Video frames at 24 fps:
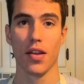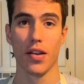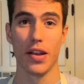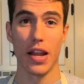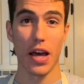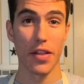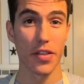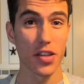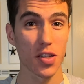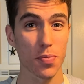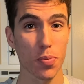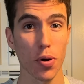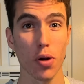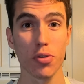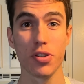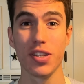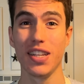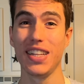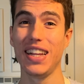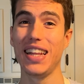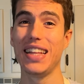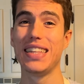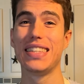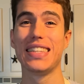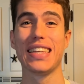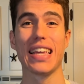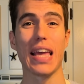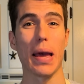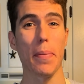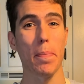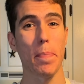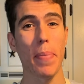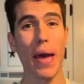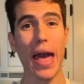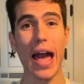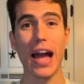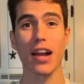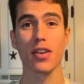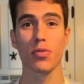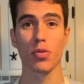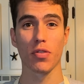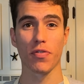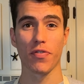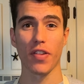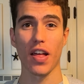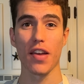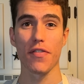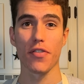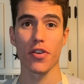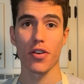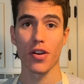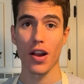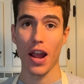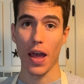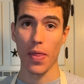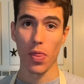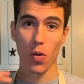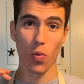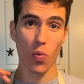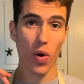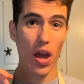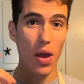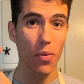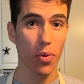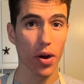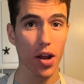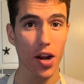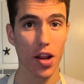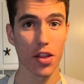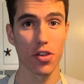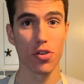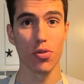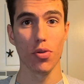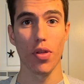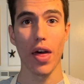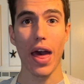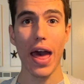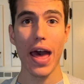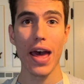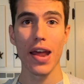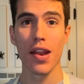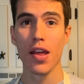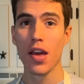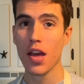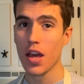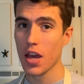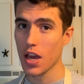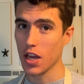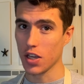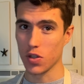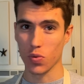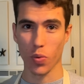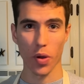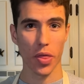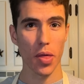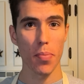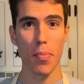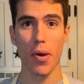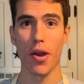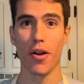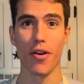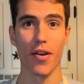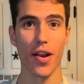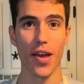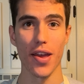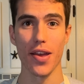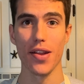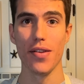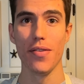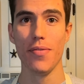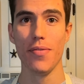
Now this protein needs to get packed with flavor, and the way we're going to do that is with a marinade.